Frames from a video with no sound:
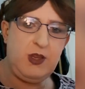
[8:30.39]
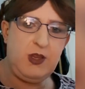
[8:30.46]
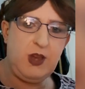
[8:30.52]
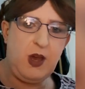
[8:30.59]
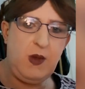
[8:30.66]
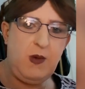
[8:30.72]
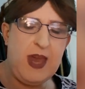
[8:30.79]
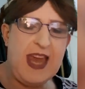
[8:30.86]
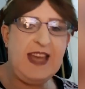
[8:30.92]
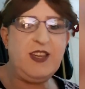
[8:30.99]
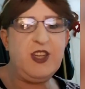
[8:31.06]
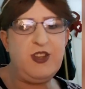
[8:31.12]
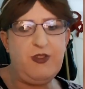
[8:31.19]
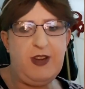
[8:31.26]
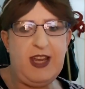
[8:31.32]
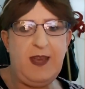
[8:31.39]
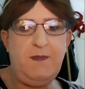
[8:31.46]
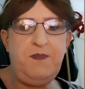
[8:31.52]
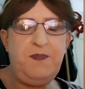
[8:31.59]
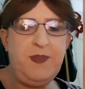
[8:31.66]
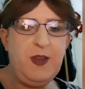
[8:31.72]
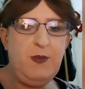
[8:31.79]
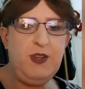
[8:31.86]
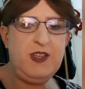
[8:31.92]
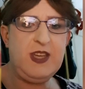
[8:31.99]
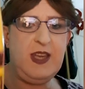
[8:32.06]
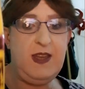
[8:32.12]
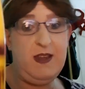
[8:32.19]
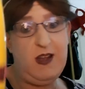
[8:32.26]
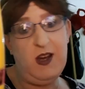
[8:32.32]
Go Extreme, which
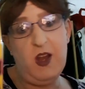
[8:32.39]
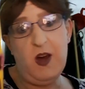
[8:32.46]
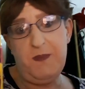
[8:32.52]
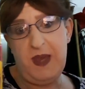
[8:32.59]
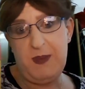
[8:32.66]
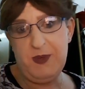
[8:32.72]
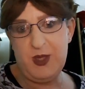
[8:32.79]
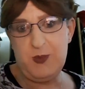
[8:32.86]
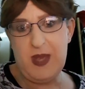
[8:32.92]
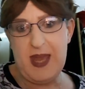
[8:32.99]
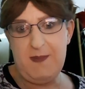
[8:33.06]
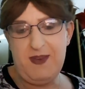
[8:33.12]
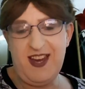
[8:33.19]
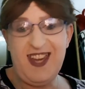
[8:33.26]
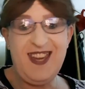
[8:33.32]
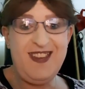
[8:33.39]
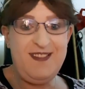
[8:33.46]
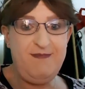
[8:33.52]
a lot of people swear by.